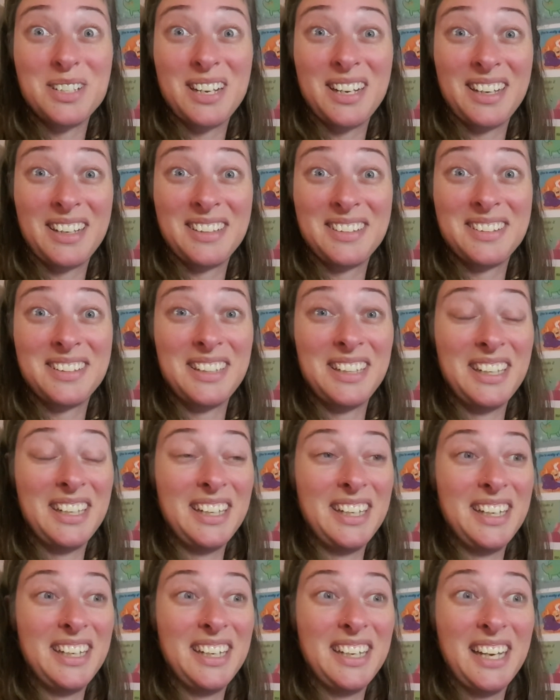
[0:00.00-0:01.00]
And
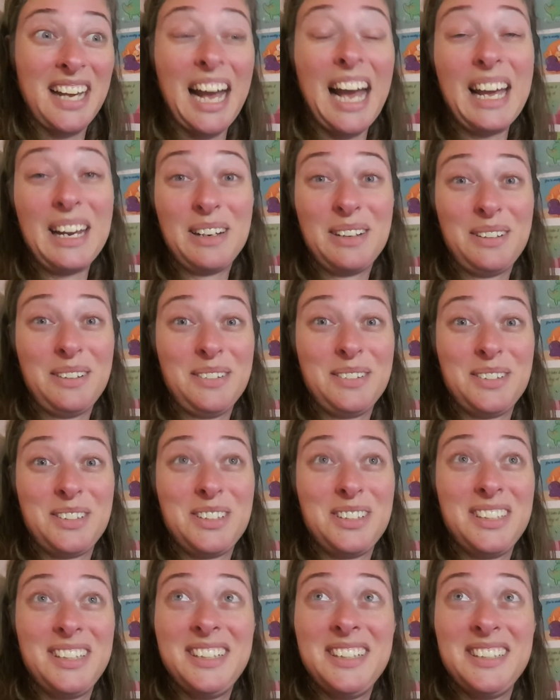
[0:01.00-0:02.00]
I don't know,
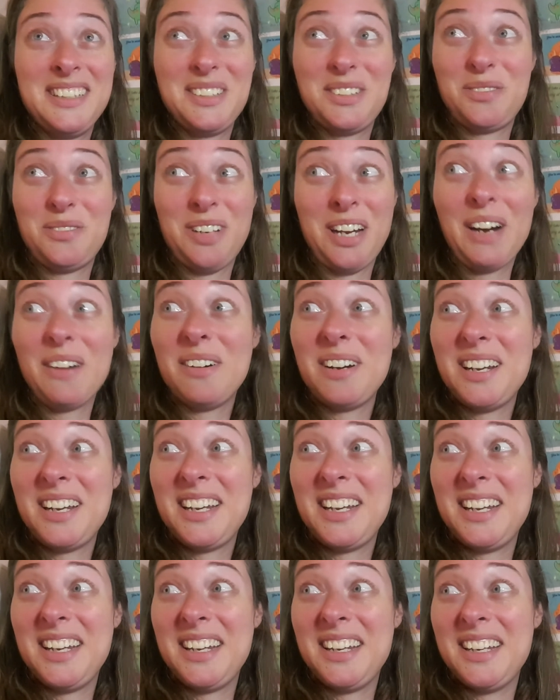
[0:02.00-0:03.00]
she is
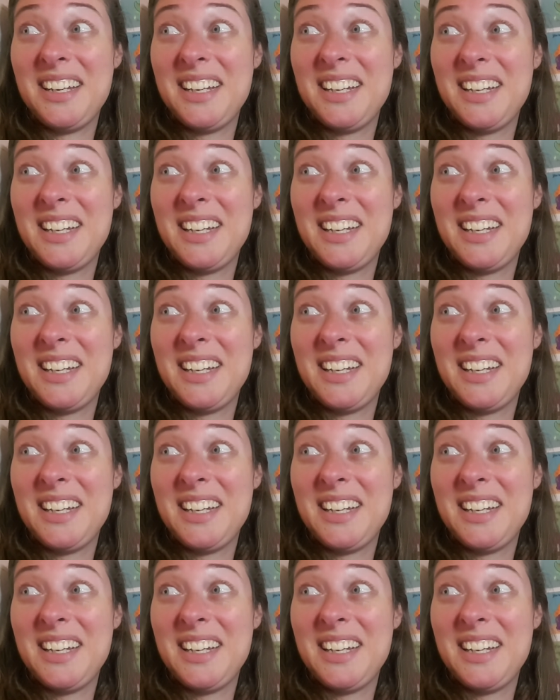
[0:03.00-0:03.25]
very